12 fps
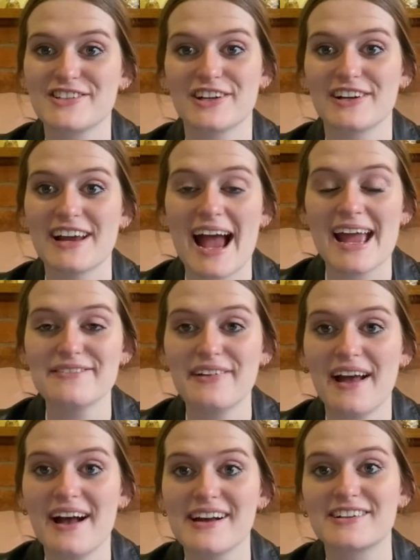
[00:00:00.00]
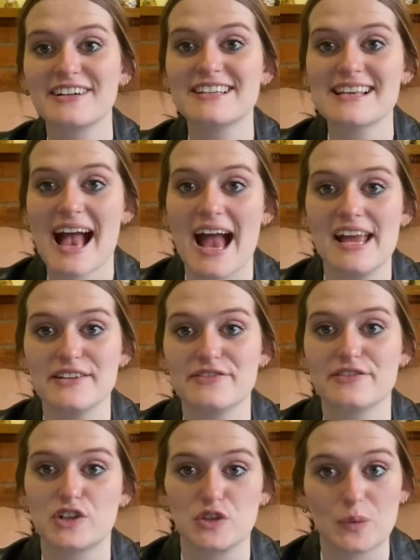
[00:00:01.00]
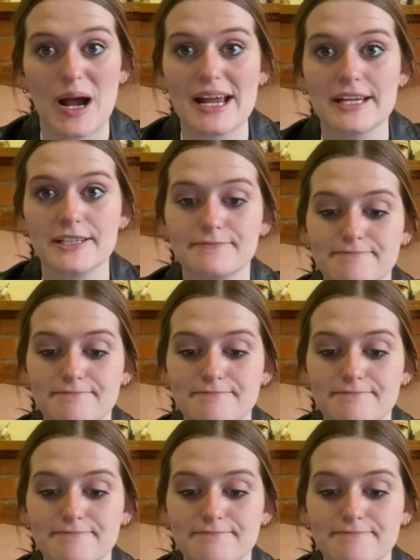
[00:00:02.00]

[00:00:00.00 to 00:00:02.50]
So A for arteries, A for away.